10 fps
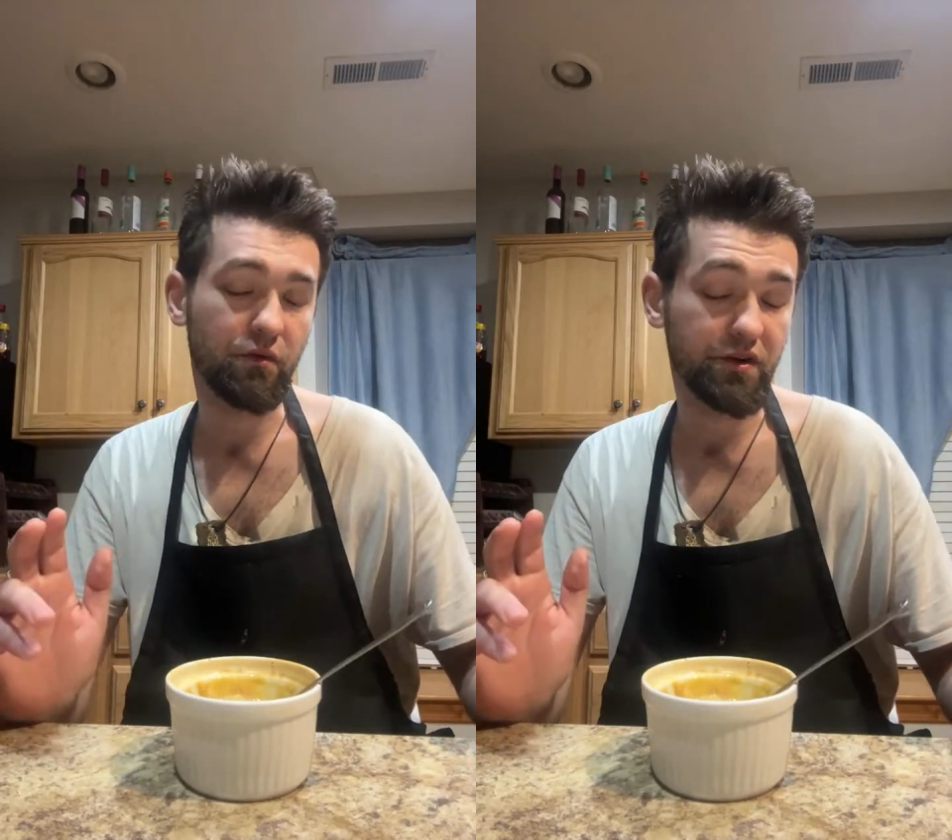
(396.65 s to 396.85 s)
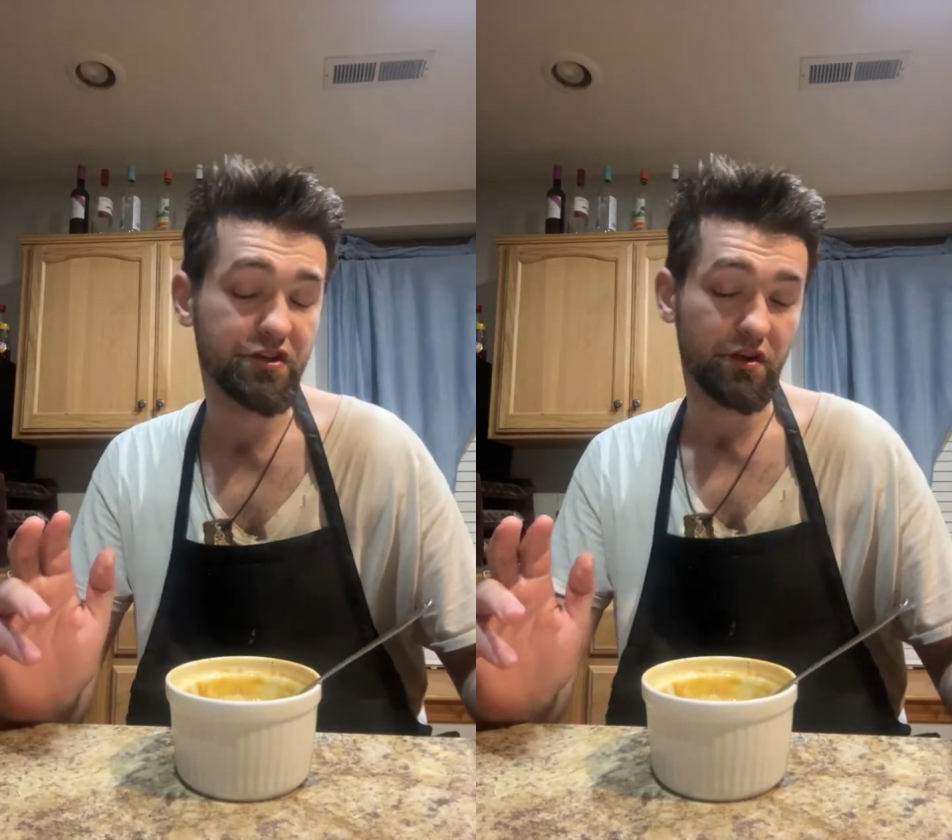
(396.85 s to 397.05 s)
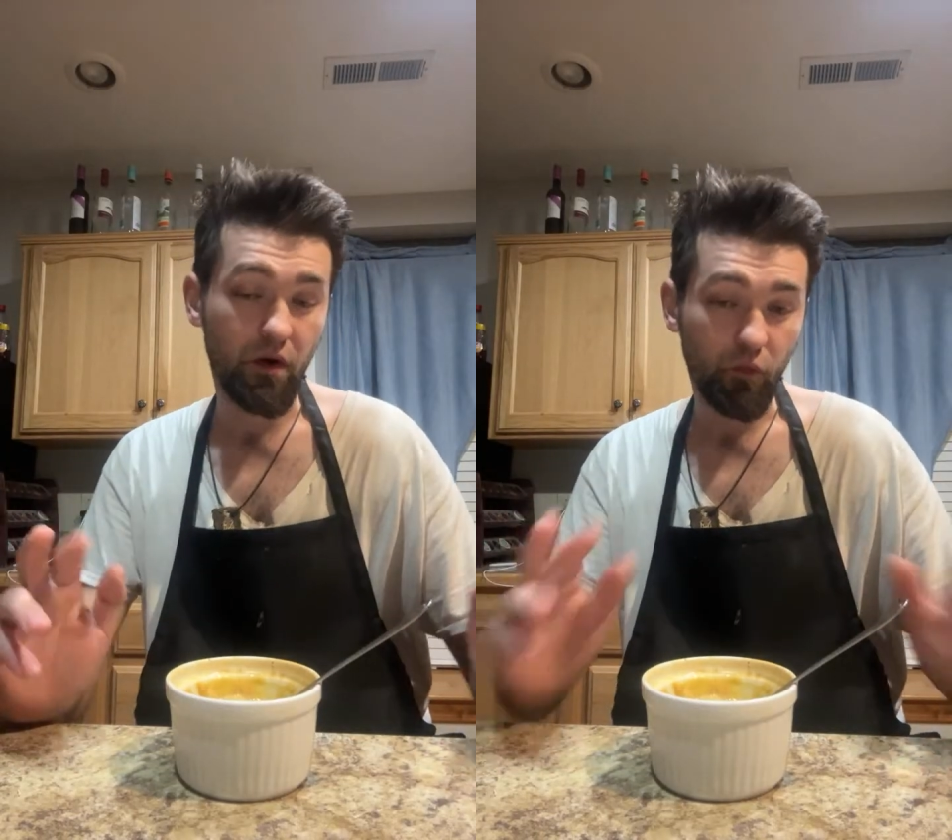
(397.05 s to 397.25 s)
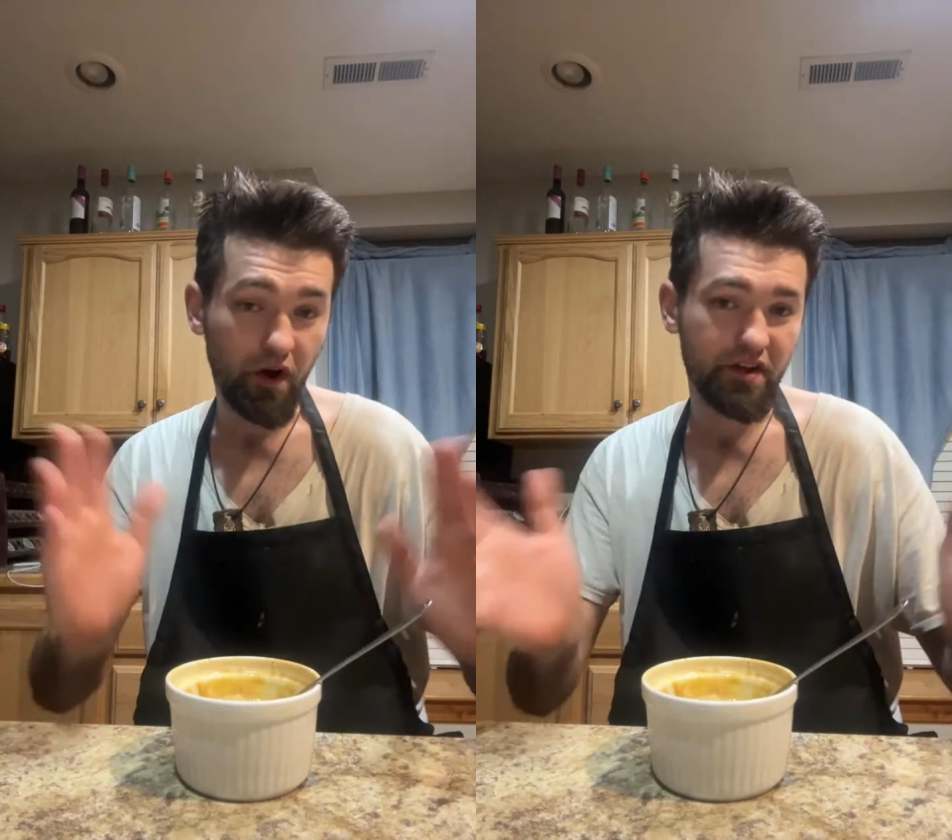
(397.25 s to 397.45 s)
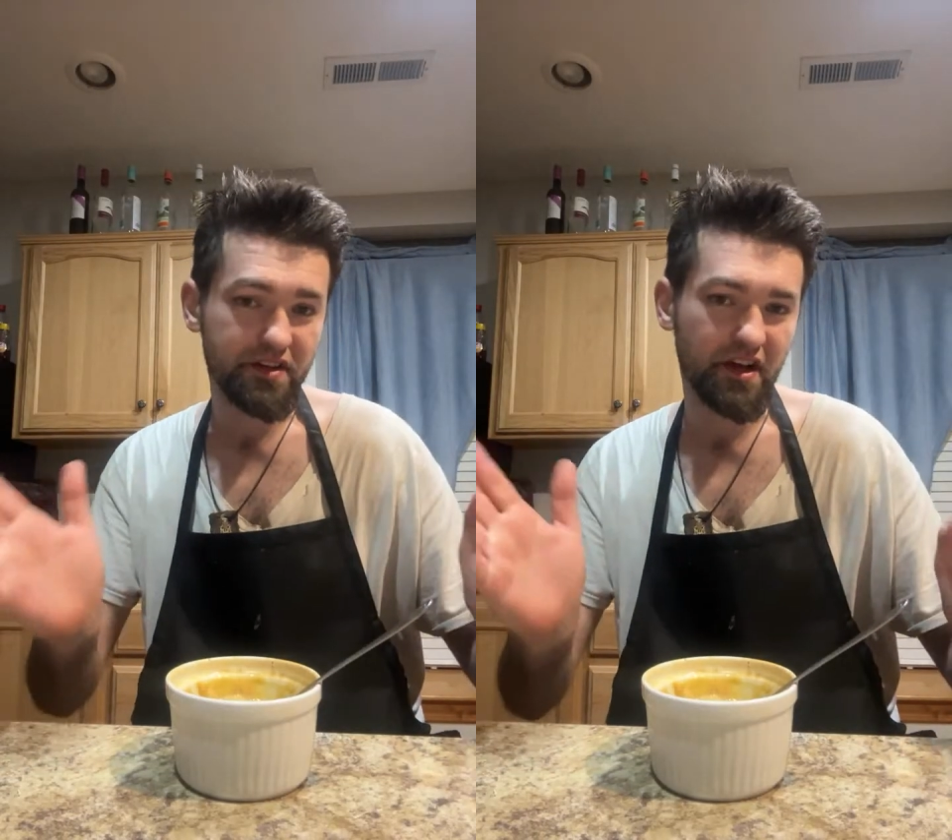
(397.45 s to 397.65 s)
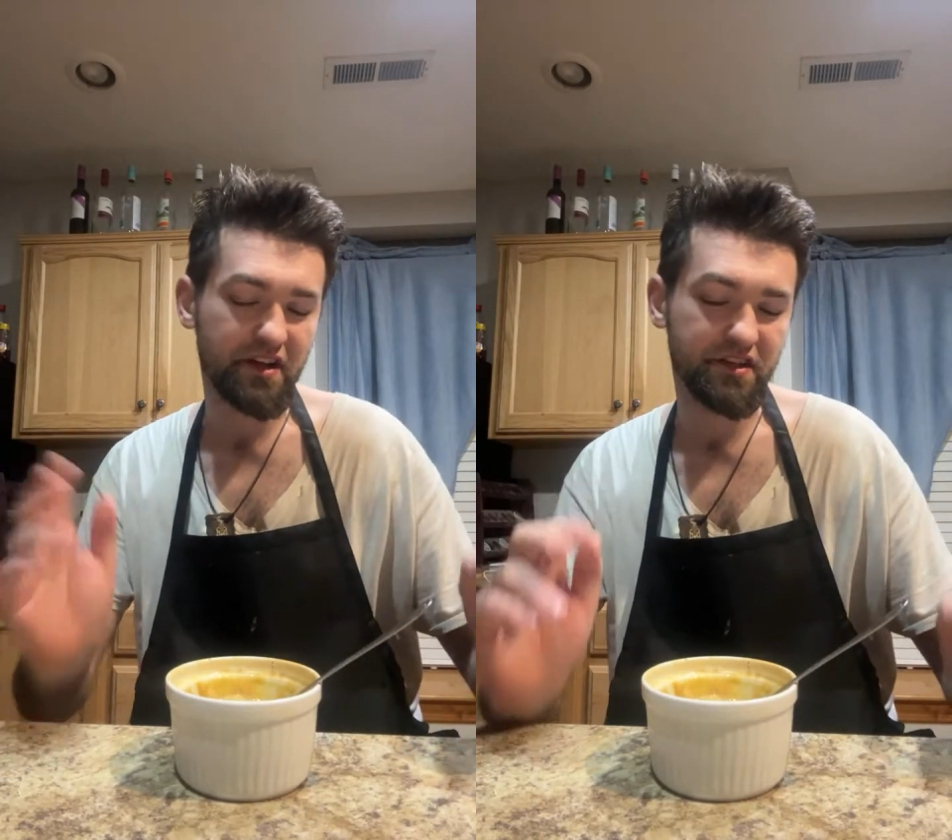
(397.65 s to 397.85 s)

which one of these days,